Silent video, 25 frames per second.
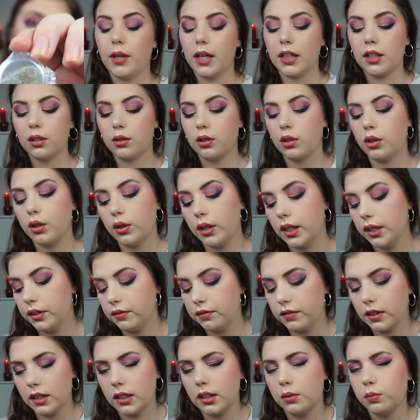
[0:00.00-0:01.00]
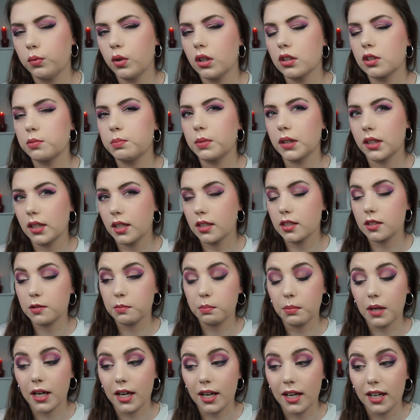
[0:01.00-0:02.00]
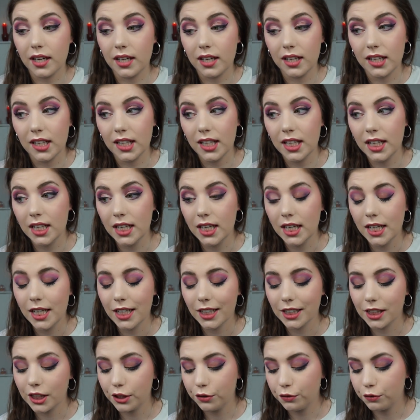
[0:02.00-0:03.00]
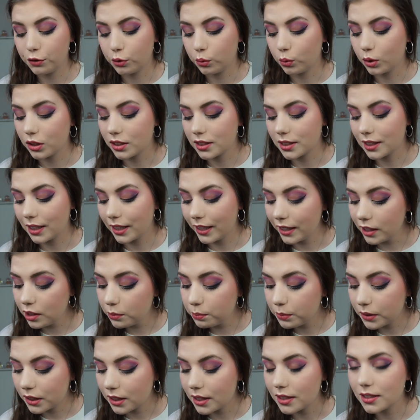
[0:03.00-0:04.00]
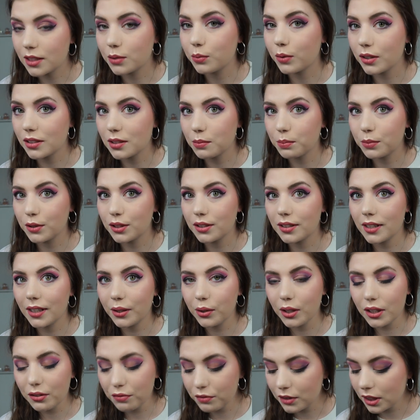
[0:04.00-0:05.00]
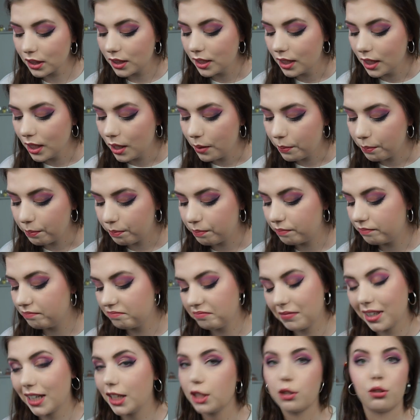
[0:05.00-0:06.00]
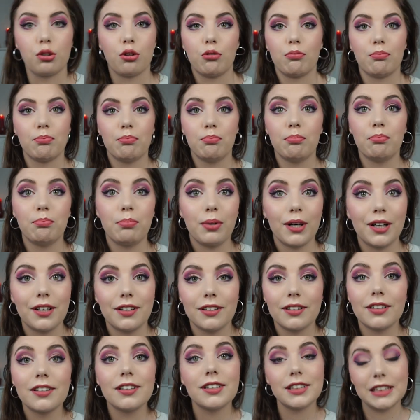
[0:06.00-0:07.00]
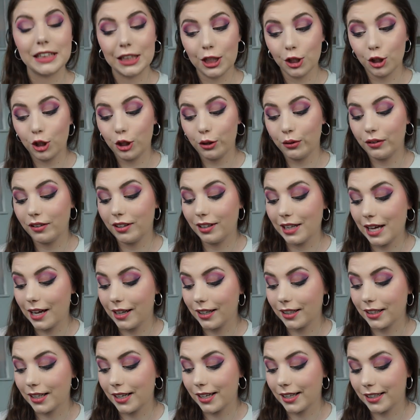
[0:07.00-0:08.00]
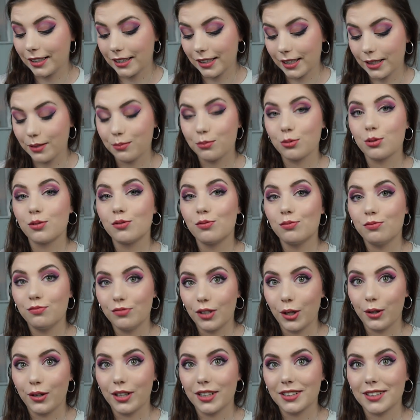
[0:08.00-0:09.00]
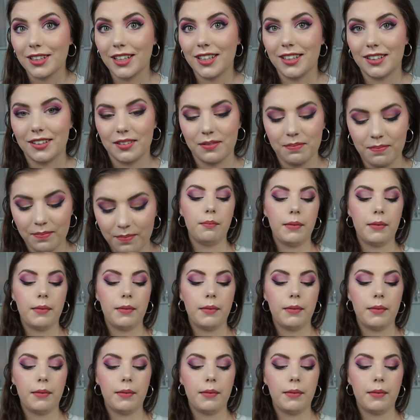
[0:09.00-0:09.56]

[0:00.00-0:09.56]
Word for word: I don't know if it was because my gift was late because it was a birthday gift. I don't know, but she included that and I'm very excited.